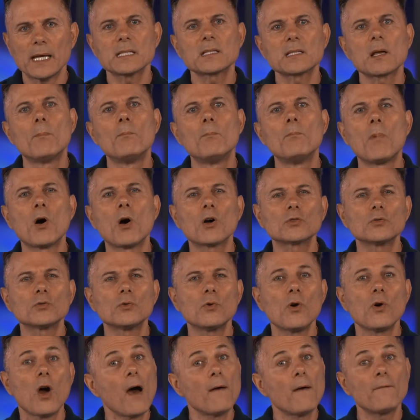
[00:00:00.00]
is a
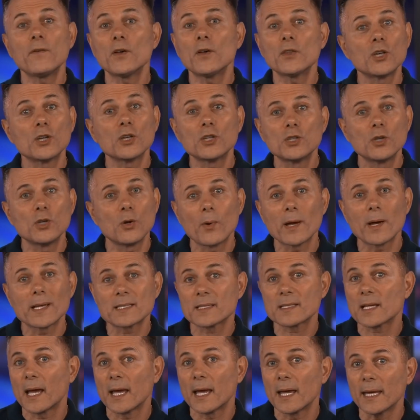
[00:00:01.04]
model for the
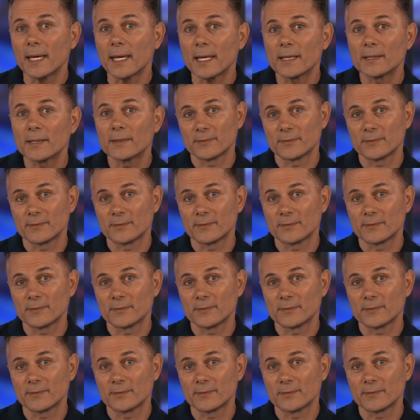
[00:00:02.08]
USA.